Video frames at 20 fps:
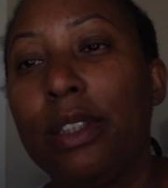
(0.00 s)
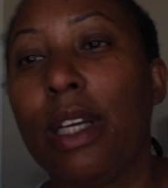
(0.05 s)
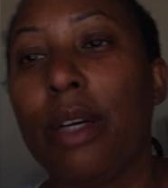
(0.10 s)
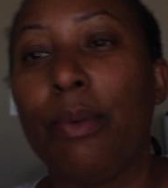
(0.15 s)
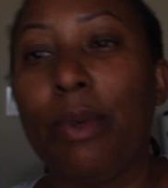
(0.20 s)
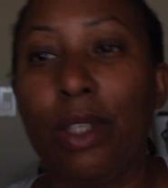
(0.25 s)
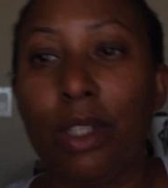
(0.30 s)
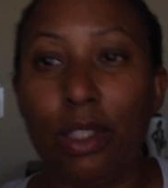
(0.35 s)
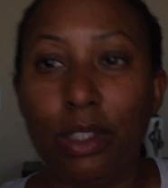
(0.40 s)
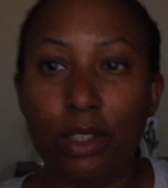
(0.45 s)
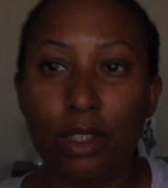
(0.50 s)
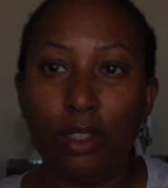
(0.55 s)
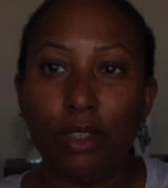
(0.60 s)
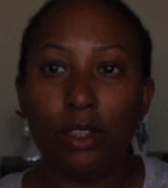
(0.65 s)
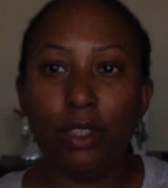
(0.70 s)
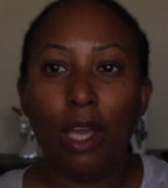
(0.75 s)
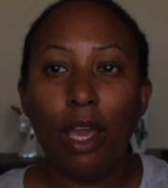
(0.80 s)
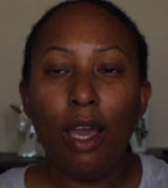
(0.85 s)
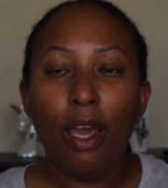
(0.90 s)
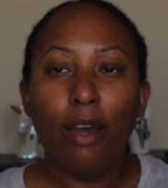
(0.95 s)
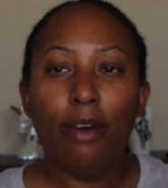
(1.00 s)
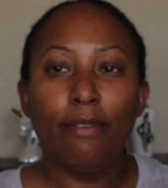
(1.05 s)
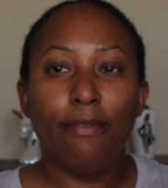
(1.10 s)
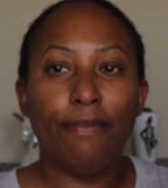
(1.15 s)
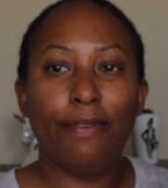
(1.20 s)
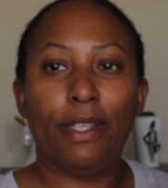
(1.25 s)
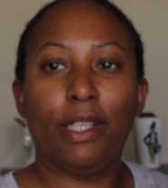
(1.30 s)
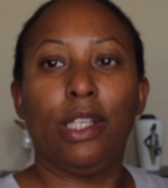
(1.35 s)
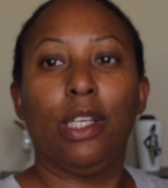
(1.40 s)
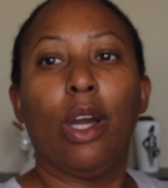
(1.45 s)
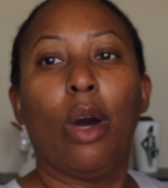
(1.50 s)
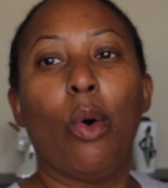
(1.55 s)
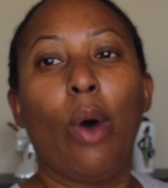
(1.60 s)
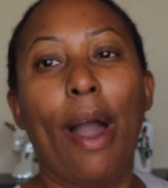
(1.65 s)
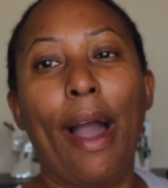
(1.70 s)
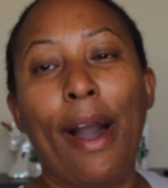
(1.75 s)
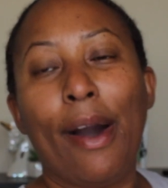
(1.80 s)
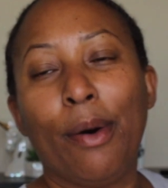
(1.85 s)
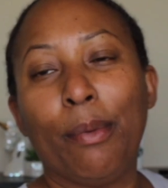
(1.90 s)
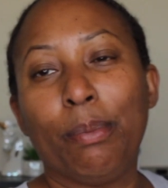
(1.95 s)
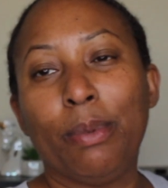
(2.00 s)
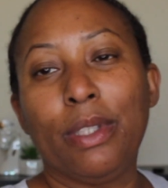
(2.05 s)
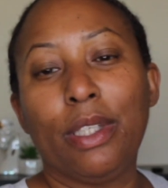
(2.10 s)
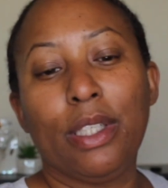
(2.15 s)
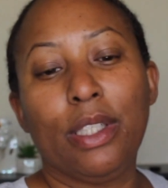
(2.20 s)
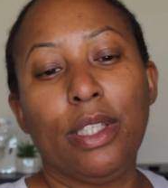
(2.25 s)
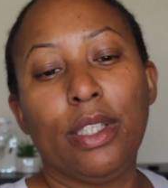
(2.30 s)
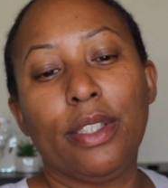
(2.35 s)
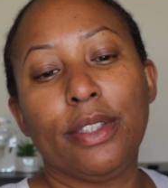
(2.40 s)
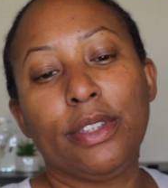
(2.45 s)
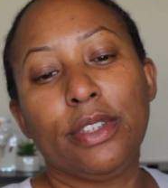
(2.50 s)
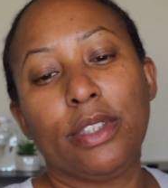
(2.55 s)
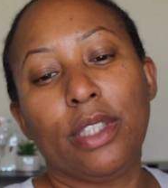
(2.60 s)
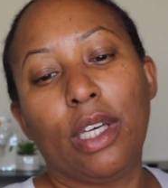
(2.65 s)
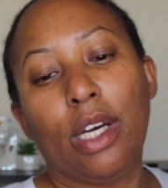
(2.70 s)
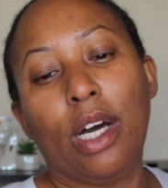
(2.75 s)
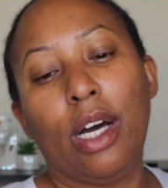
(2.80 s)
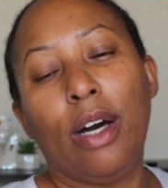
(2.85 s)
said, I'm gonna get this video out because the